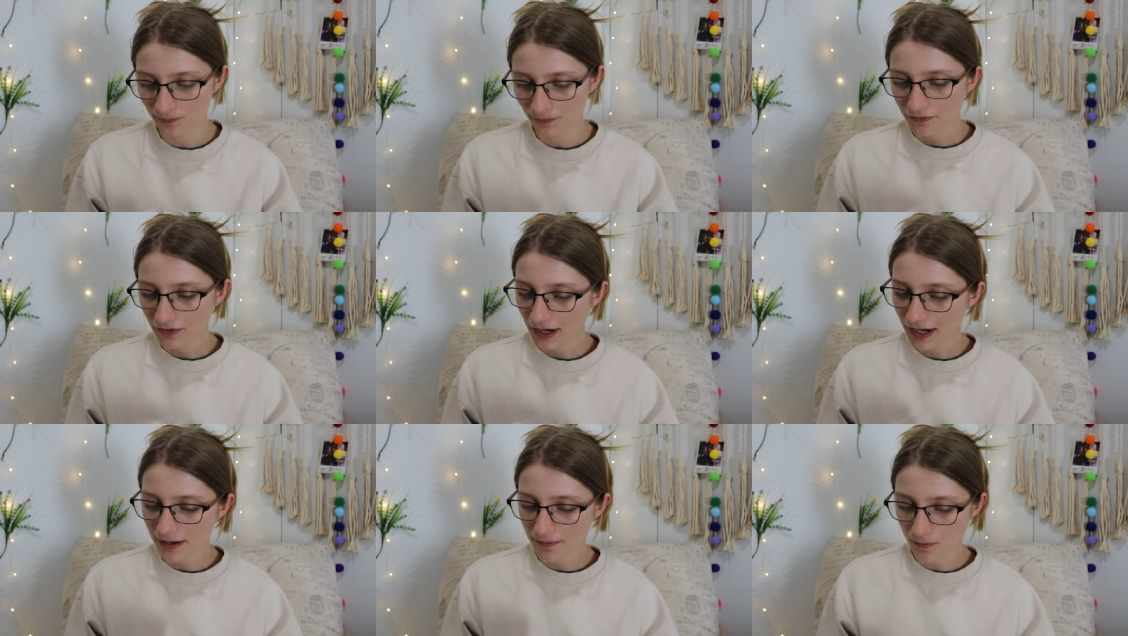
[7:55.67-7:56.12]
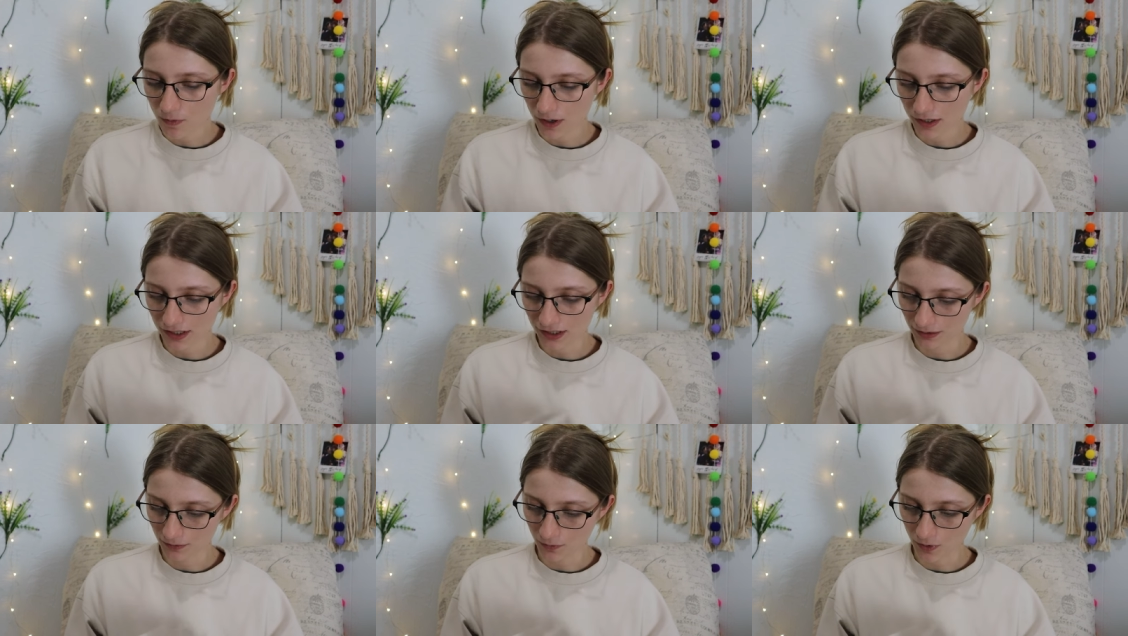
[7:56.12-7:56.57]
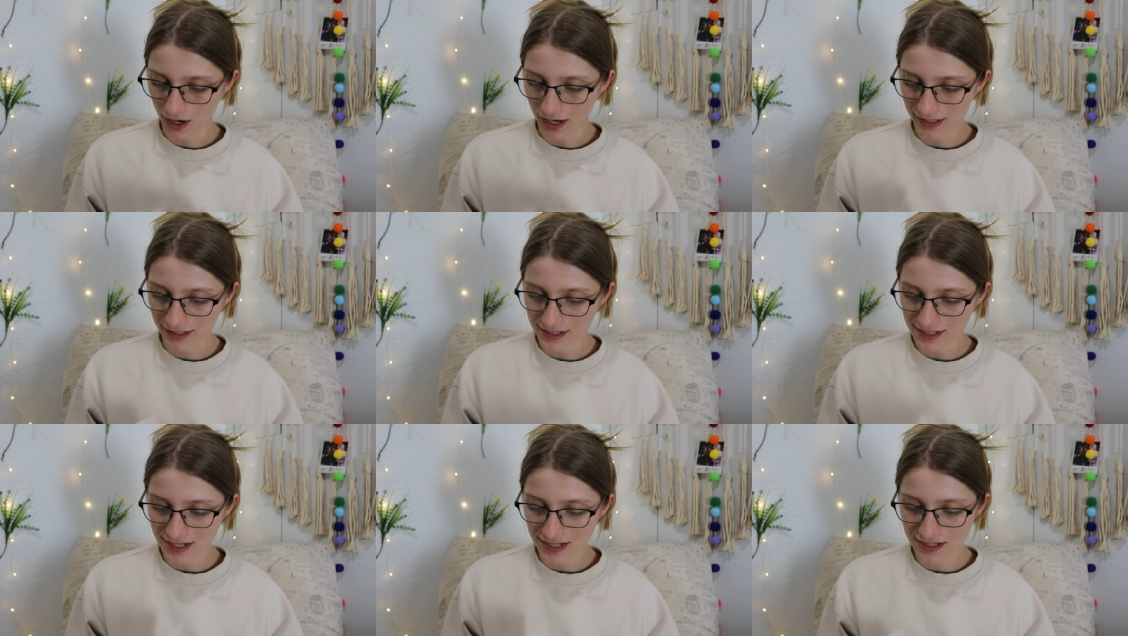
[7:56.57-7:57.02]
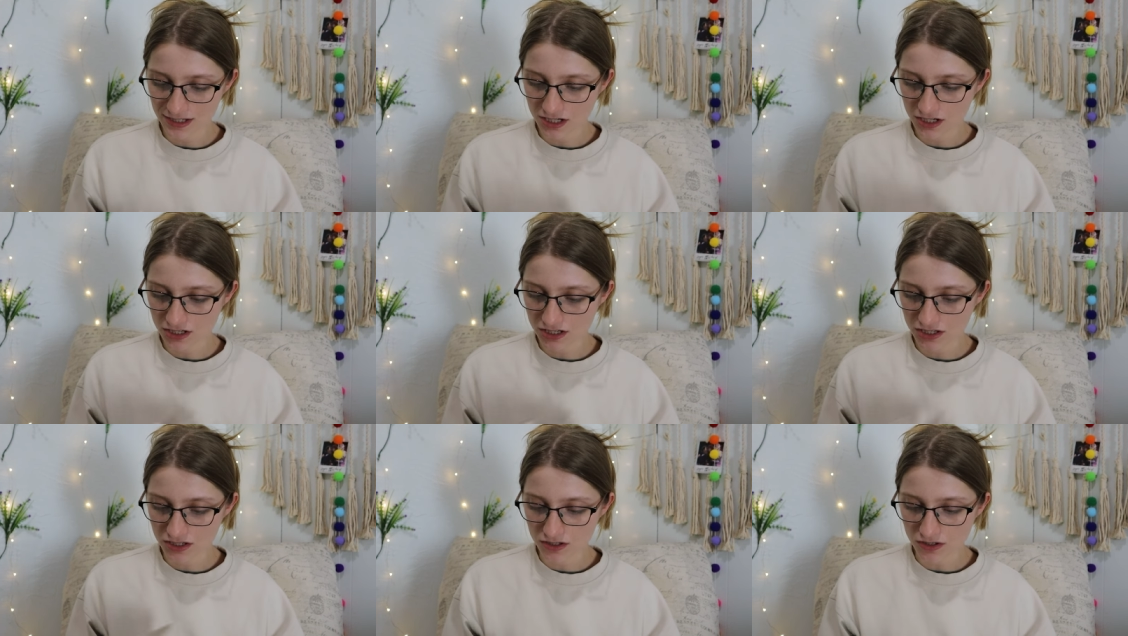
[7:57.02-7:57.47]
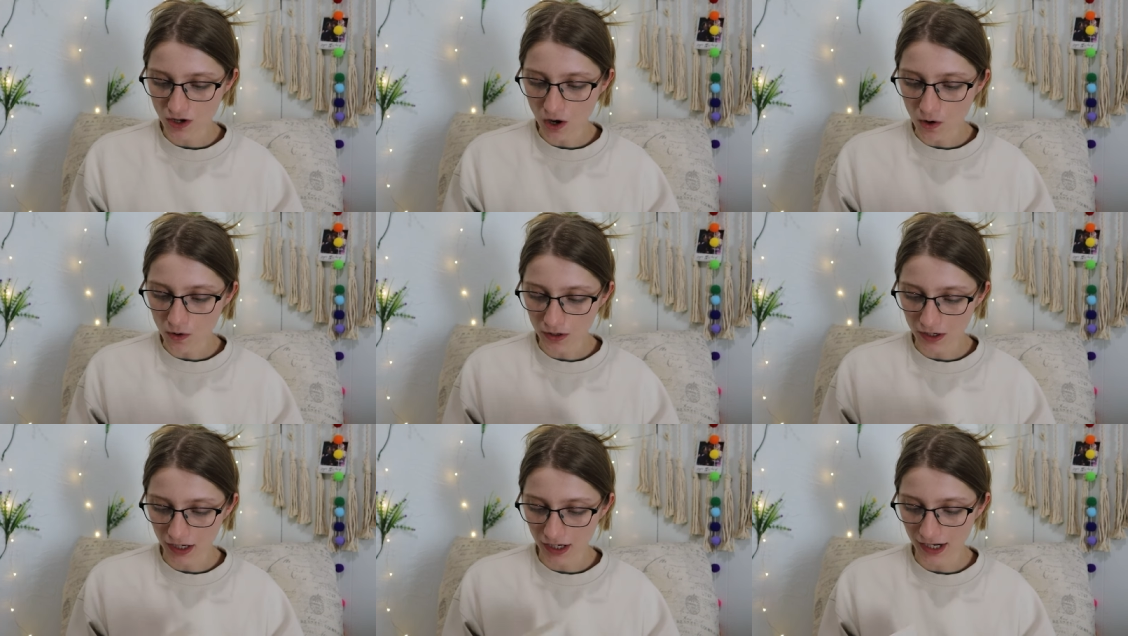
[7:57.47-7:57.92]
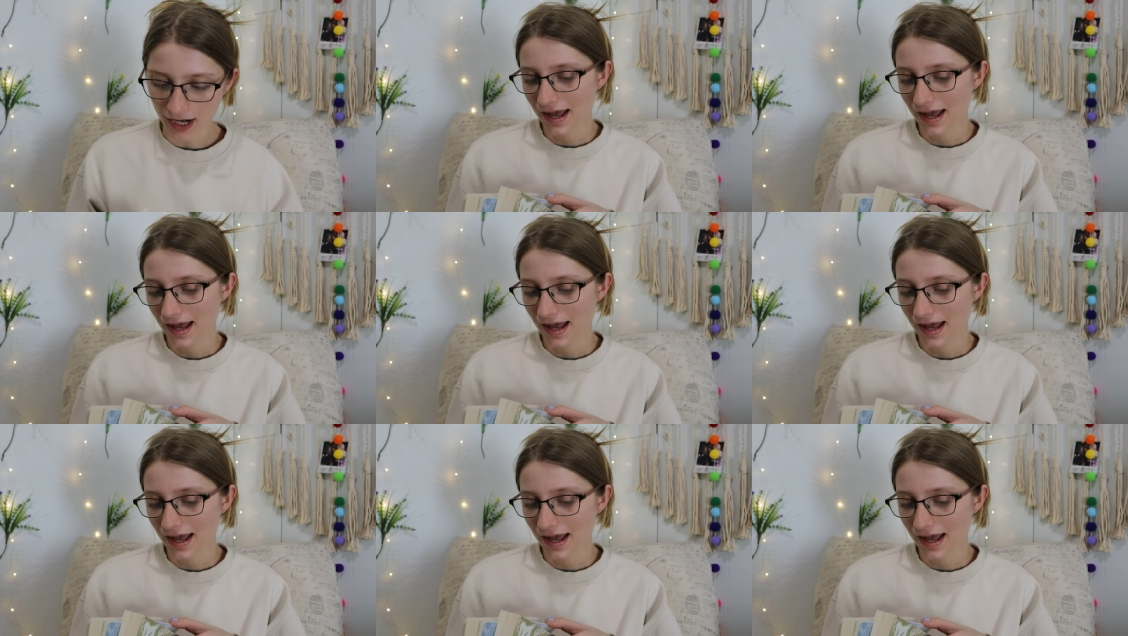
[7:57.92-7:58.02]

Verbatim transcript: I've read it more than once. It's just so good.